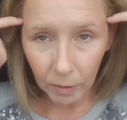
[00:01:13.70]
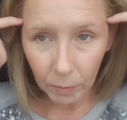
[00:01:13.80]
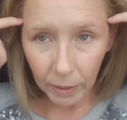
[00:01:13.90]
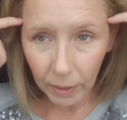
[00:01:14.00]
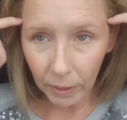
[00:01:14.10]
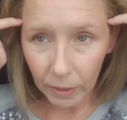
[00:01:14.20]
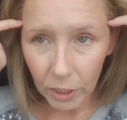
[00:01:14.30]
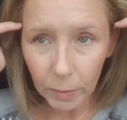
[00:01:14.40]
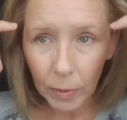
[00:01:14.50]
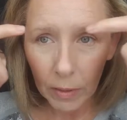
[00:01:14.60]
above my
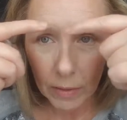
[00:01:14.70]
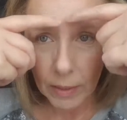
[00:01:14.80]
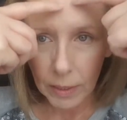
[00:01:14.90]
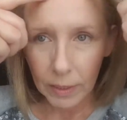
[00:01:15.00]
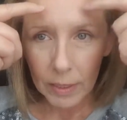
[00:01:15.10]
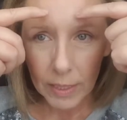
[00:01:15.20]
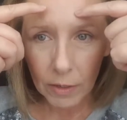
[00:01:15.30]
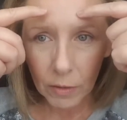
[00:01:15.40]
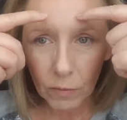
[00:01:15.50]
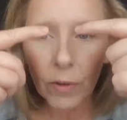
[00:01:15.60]
cheekbone,
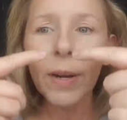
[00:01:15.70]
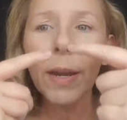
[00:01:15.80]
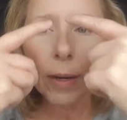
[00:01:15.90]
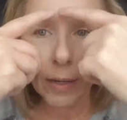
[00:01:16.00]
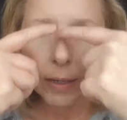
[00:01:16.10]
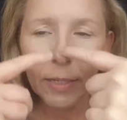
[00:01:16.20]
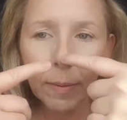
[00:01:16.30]
center of the forehead,